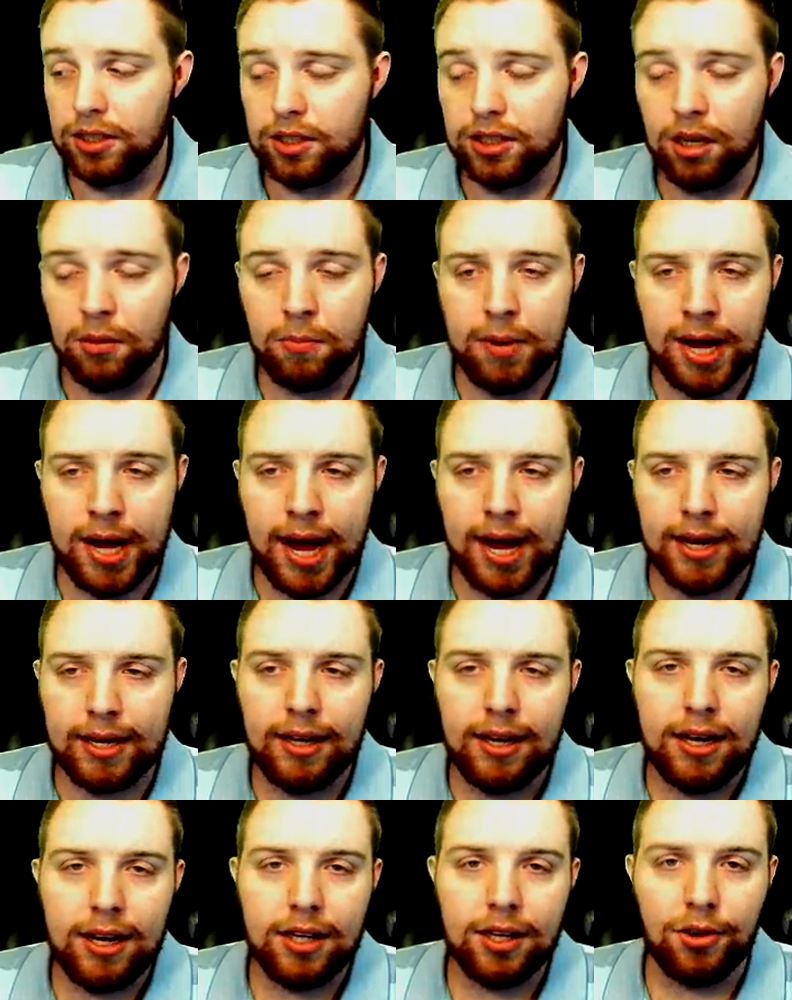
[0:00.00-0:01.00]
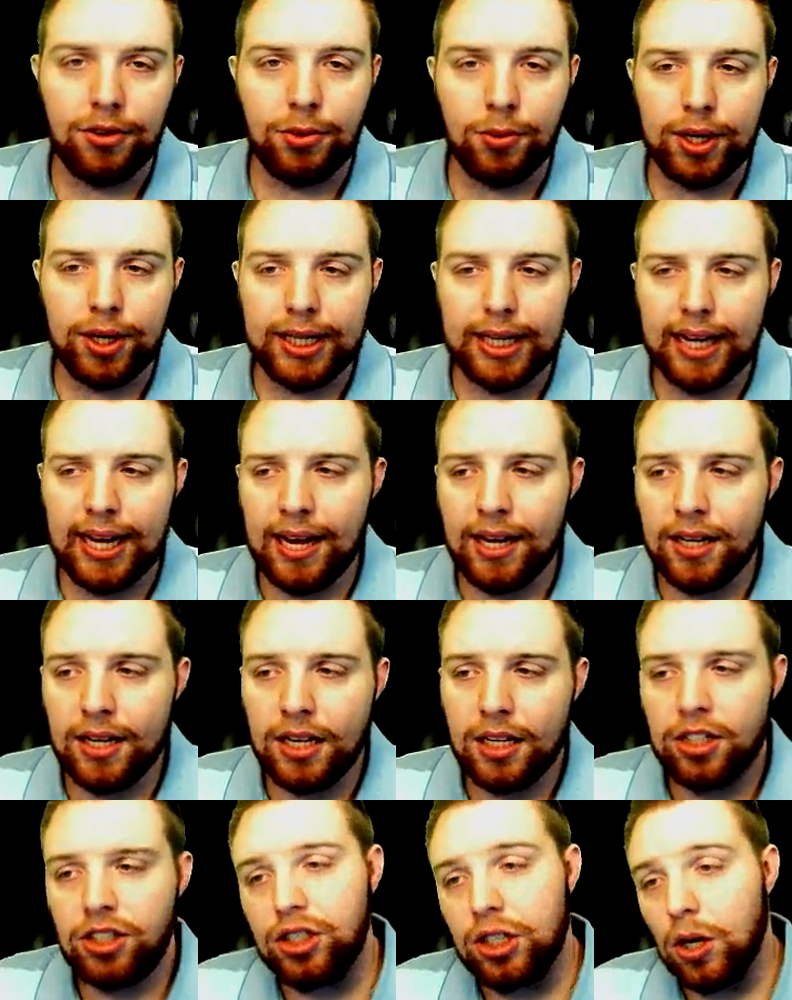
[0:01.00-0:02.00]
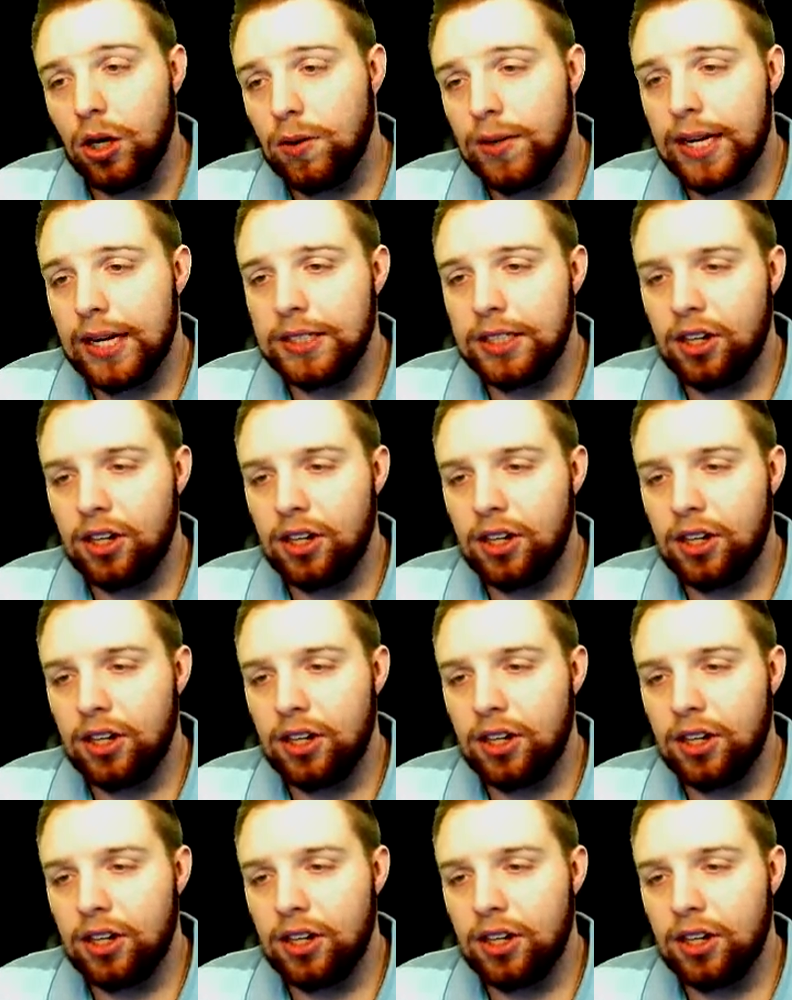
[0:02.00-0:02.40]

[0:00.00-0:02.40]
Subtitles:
just come back, go through it again, go down